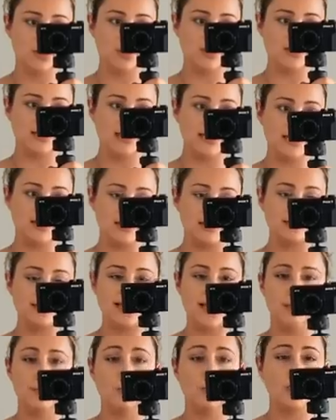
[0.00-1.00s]
So it's like the
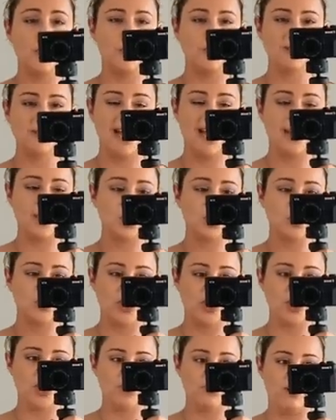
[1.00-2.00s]
same ribbed kind of
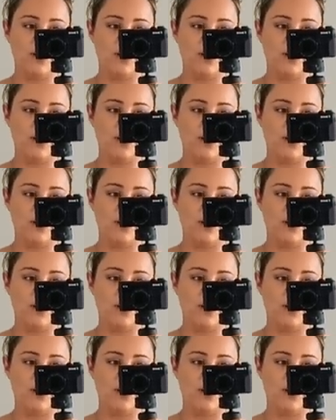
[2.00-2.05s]
stretchy